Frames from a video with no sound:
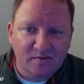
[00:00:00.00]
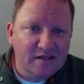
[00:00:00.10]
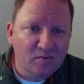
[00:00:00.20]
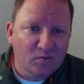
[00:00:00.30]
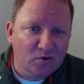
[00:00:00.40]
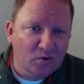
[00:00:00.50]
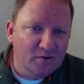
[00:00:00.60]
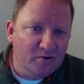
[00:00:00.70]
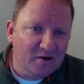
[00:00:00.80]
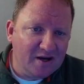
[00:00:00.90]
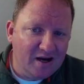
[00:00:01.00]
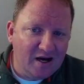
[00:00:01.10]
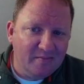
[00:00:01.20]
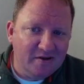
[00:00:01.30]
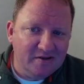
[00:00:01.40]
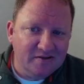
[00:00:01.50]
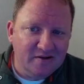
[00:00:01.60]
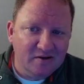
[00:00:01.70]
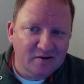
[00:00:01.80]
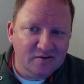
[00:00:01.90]
And then we're going to put a comma in
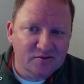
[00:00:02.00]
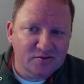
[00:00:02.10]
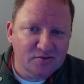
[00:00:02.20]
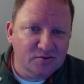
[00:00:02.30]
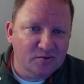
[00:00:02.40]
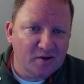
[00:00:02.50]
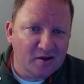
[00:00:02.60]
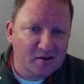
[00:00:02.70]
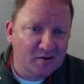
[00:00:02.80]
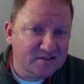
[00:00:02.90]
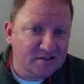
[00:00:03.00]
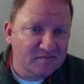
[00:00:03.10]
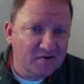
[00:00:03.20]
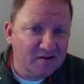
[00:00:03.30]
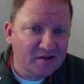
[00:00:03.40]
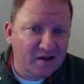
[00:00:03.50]
there to signify that,